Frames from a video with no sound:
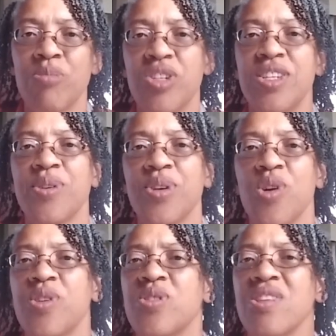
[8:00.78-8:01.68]

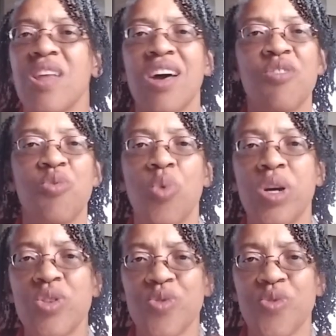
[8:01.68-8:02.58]
material. There's a lot of
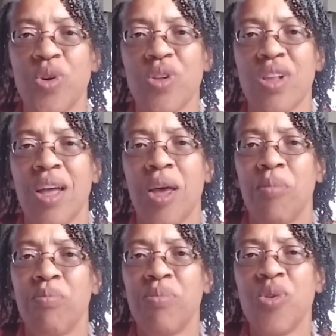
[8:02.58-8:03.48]
wonderful
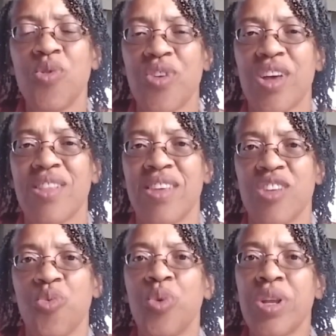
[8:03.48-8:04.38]
music
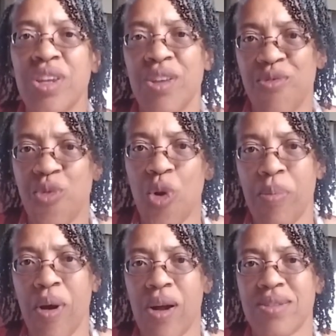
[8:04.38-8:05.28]
that's written in 4
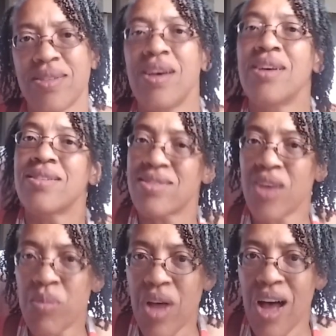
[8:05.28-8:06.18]
parts.
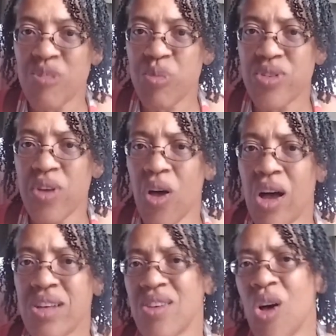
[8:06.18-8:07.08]
Some gospel
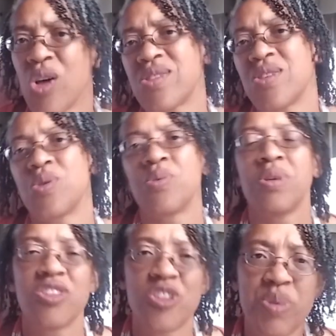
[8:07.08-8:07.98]
songs, also
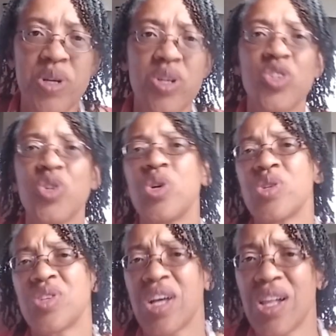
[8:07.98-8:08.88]

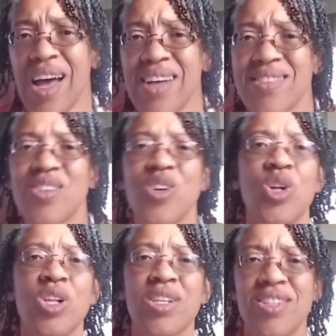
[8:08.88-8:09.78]
spirituals and
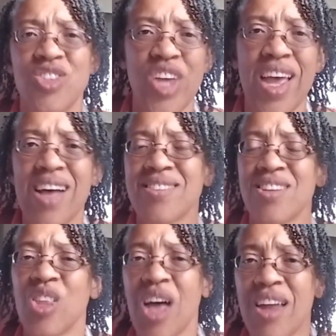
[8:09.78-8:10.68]
classical and jazz
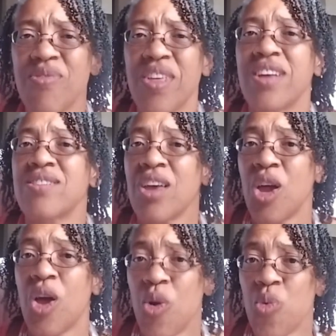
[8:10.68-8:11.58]
and a lot of things
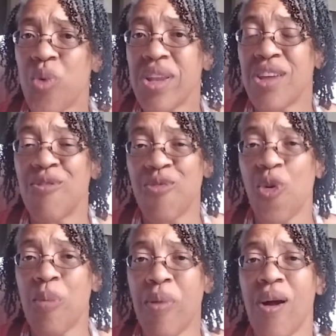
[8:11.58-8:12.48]
written in
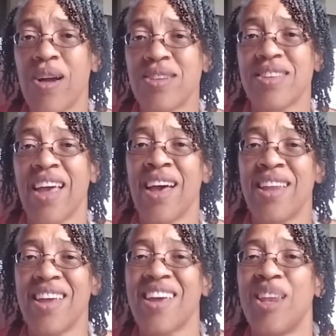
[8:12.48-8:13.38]
4 parts,
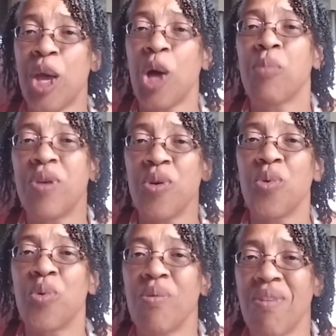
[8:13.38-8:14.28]
and it can help
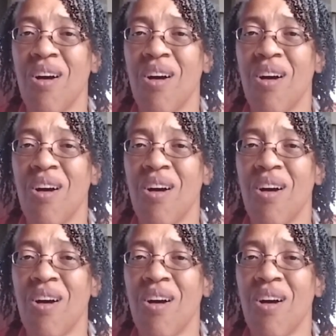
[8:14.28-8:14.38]
you